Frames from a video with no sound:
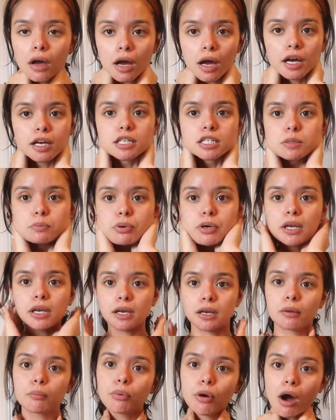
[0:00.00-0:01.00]
us
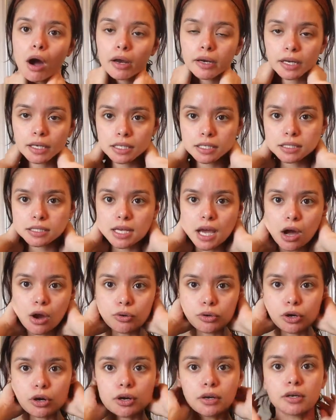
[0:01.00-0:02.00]
putting products
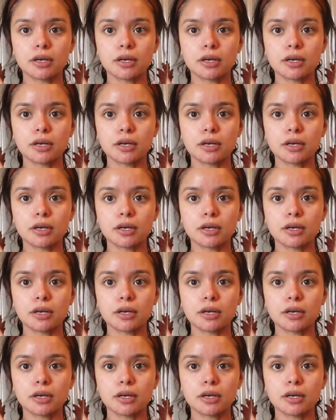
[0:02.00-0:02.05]
down our